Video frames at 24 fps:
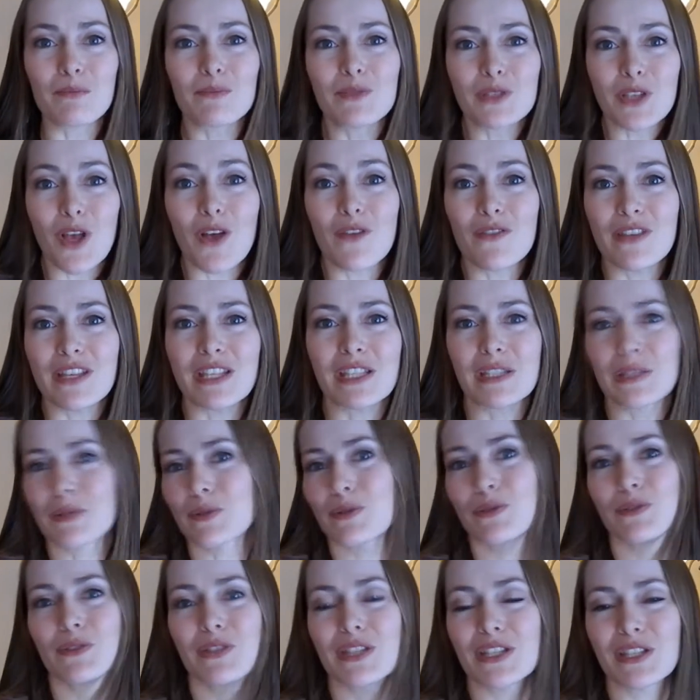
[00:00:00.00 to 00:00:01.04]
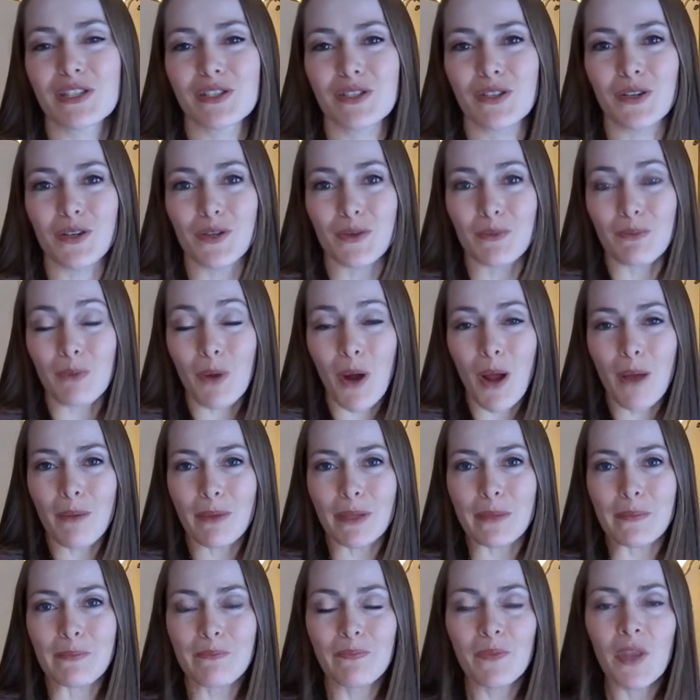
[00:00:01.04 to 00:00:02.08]
solve this certain
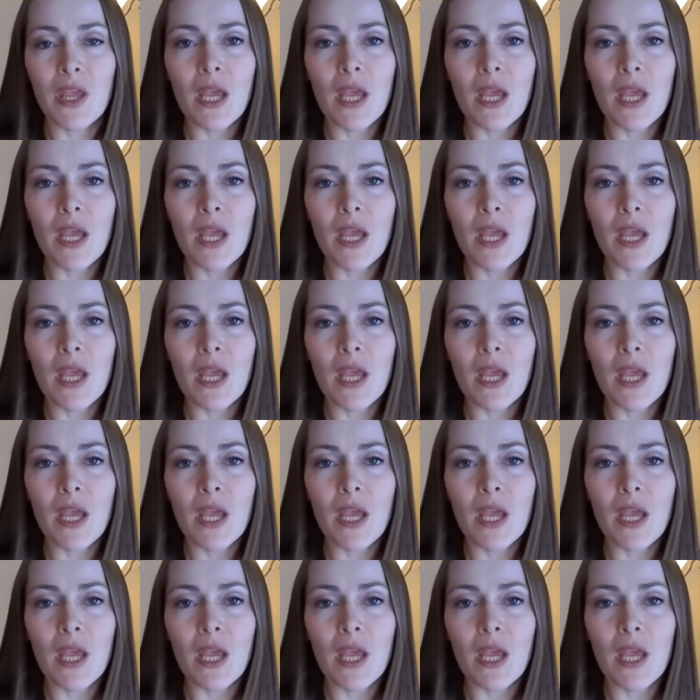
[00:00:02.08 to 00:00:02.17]
problem.